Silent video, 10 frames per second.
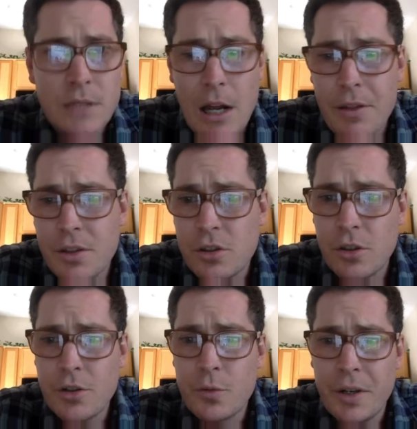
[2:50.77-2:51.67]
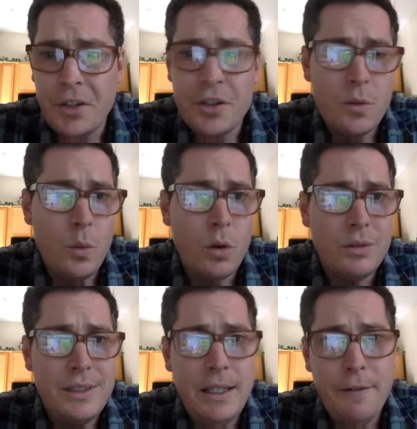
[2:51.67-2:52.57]
Now the search region will
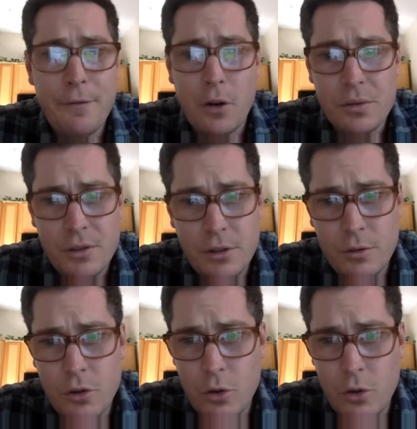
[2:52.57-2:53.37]
default to